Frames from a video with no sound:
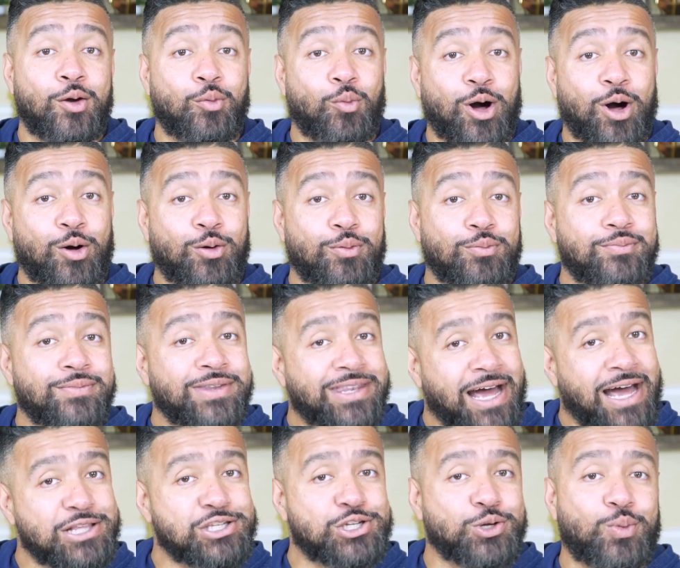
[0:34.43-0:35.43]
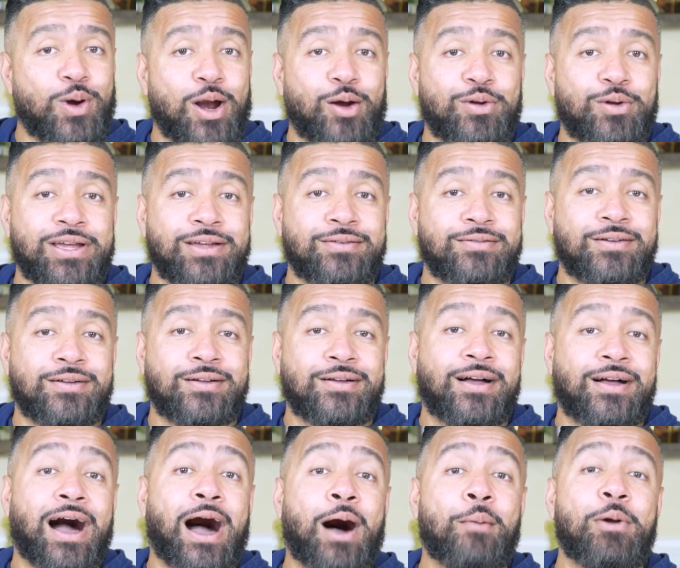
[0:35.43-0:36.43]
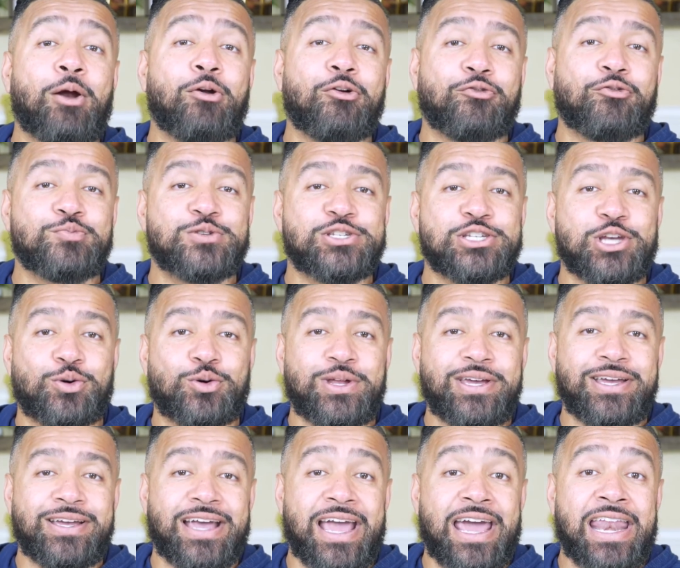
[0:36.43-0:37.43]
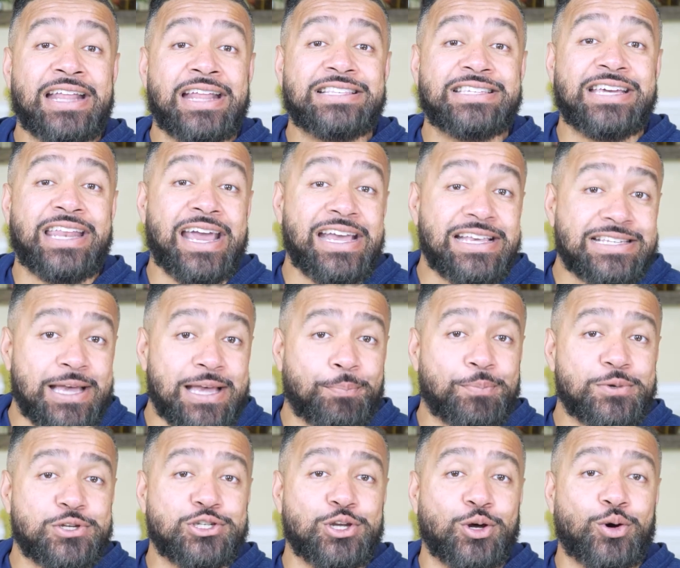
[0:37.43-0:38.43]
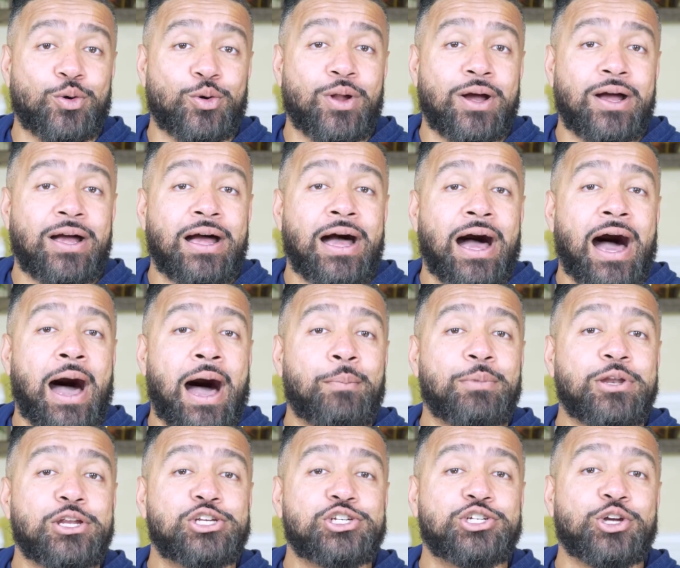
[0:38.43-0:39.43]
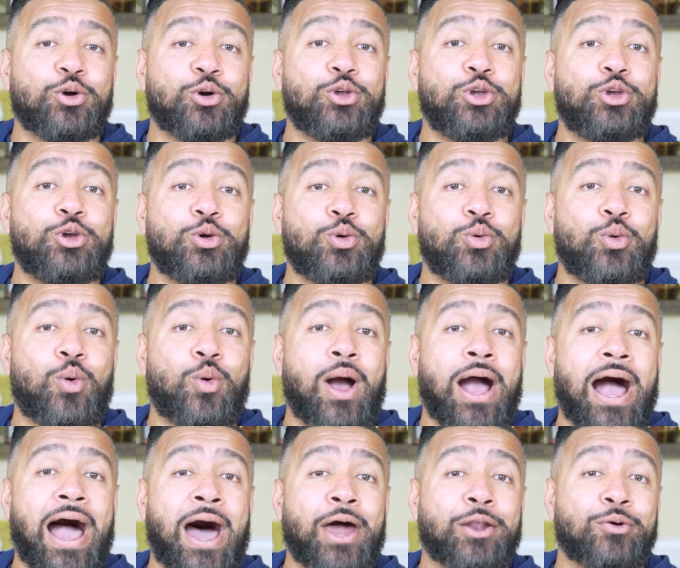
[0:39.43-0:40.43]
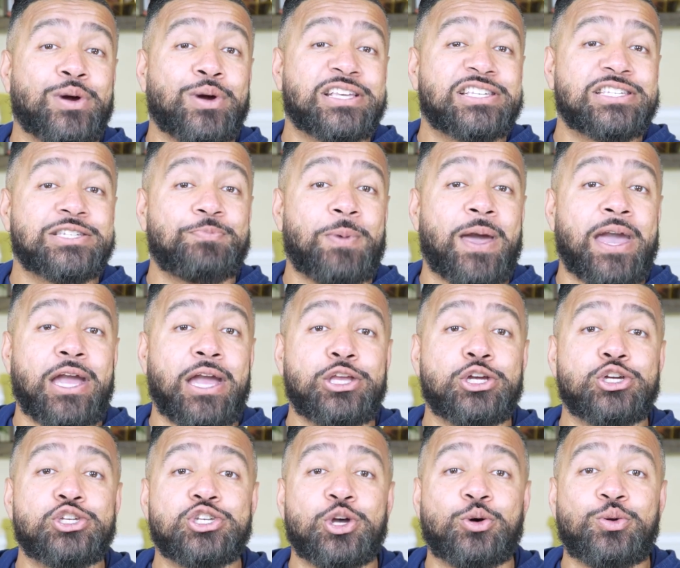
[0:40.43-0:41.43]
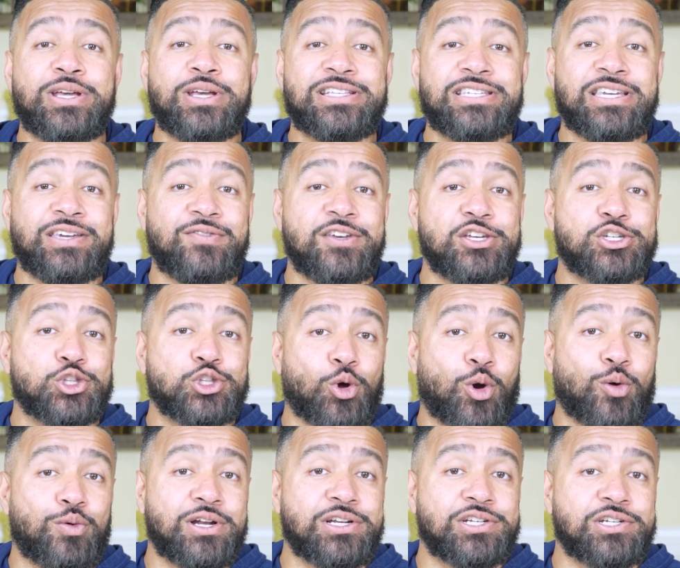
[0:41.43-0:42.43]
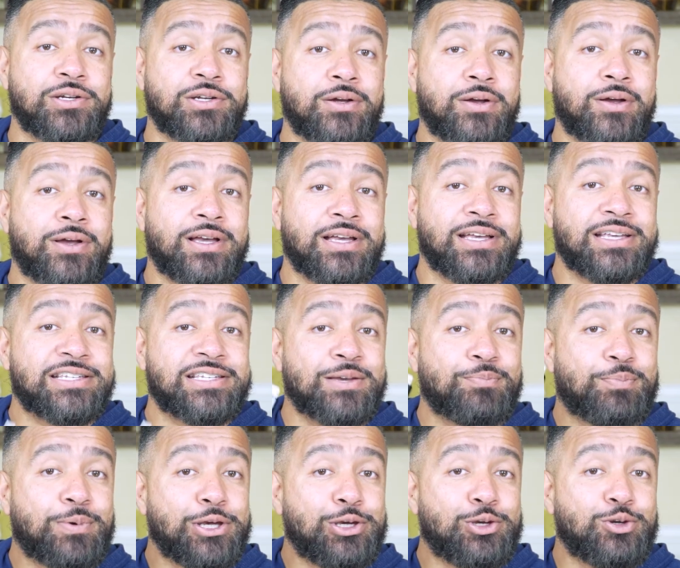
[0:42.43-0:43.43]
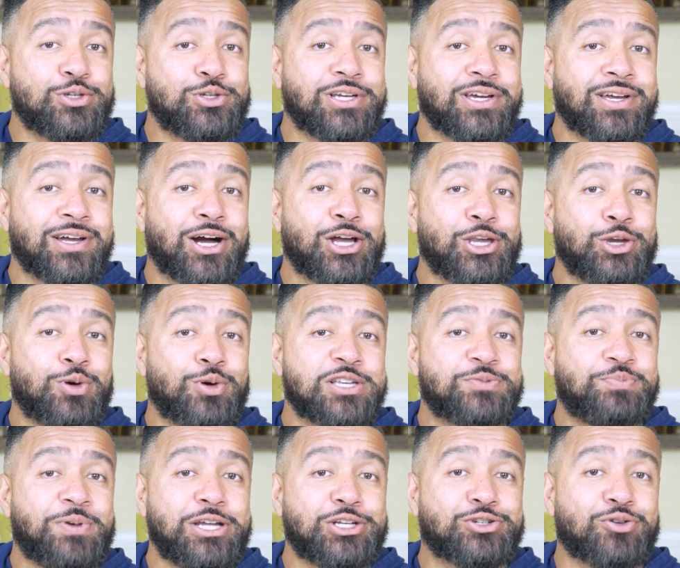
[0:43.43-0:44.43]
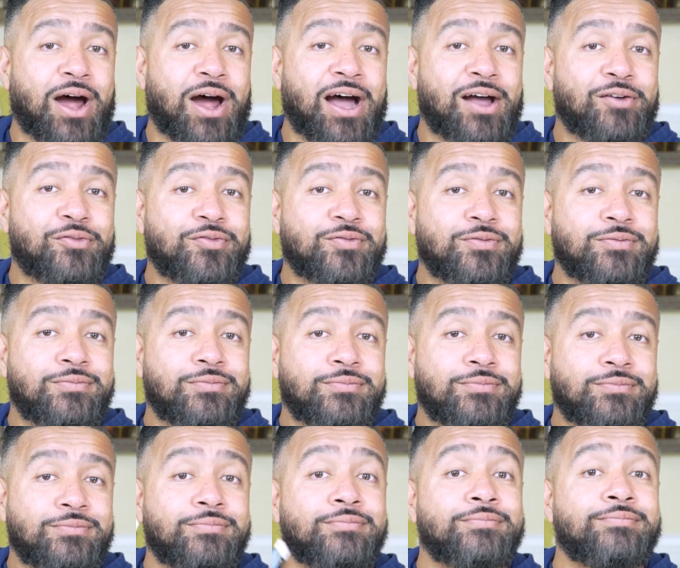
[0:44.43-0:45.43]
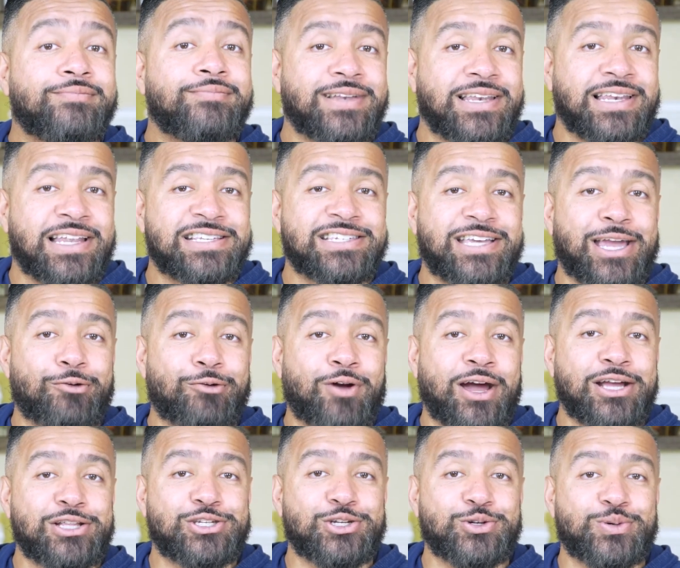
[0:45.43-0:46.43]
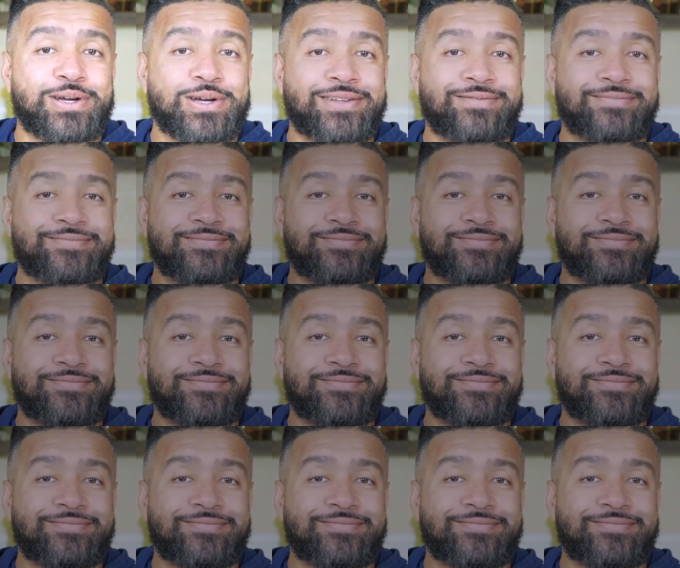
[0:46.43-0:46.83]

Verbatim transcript: Well, not to worry. I'm Eric from Sony, and in today's episode, I'm going to show you how to expand your Sony TV storage simply using a USB drive. Let's get right to it.